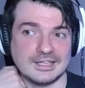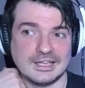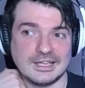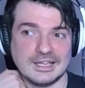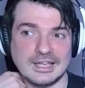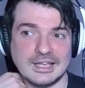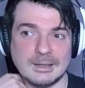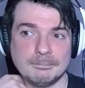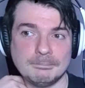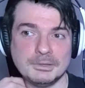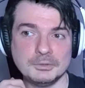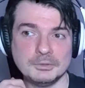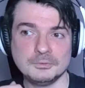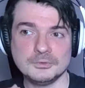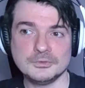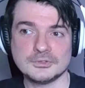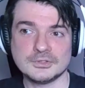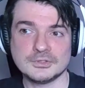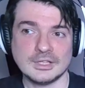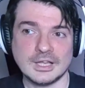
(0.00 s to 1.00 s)

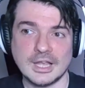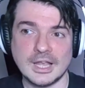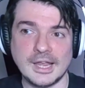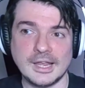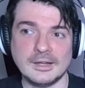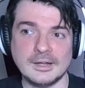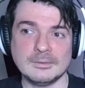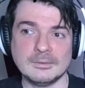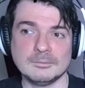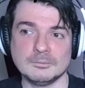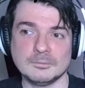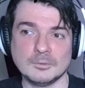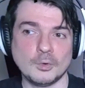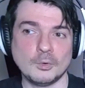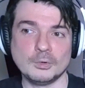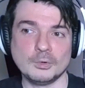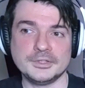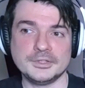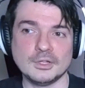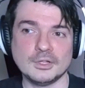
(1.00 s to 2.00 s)
blues, and
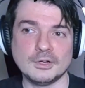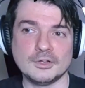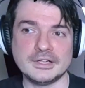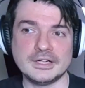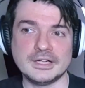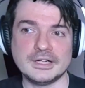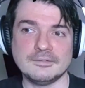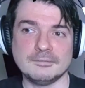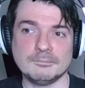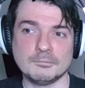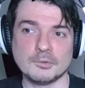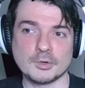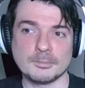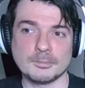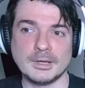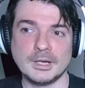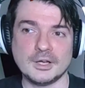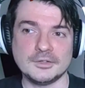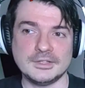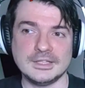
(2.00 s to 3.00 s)
all the other more
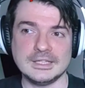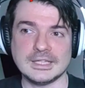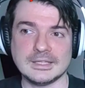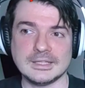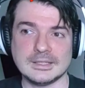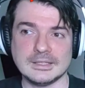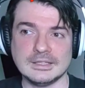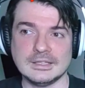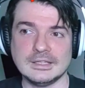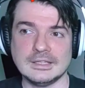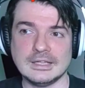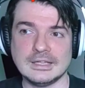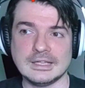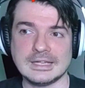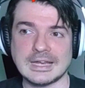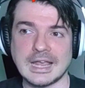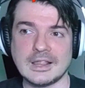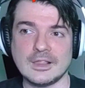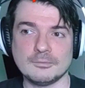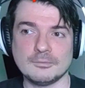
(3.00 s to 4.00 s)
melodic
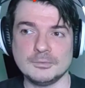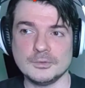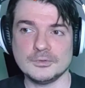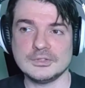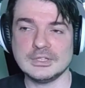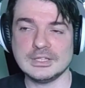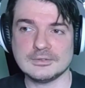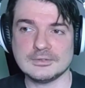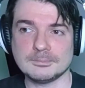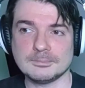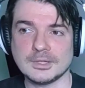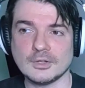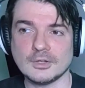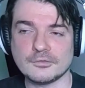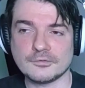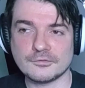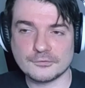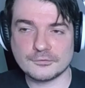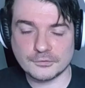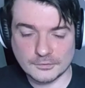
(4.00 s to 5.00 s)
kind of music, because
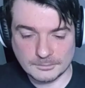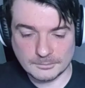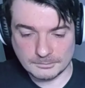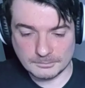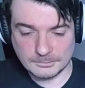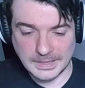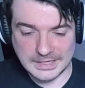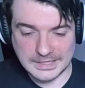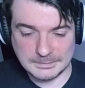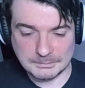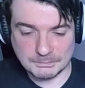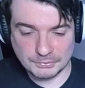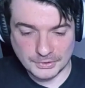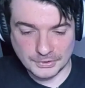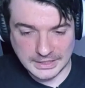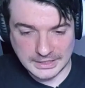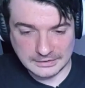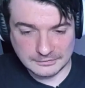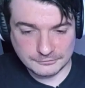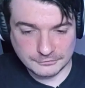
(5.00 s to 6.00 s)
my
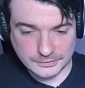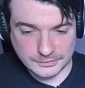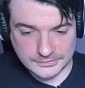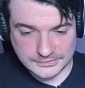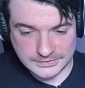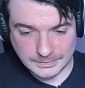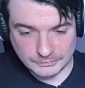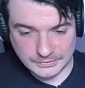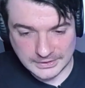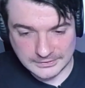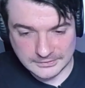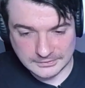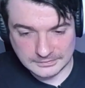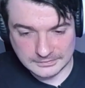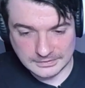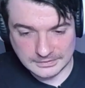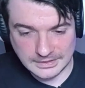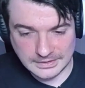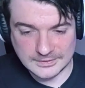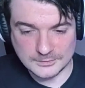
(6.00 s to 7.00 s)
brain, for some
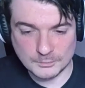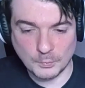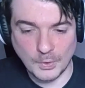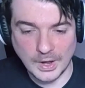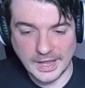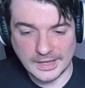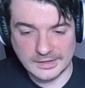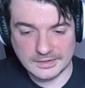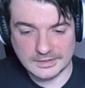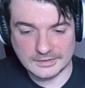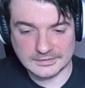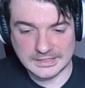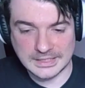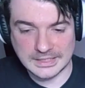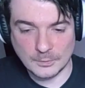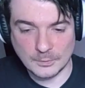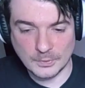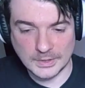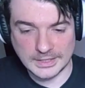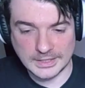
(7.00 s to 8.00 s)
reason, is wired in
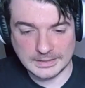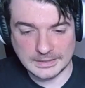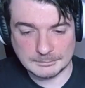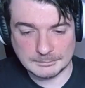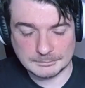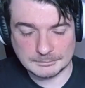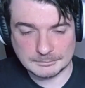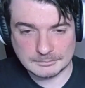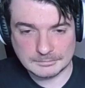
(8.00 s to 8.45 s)
a way,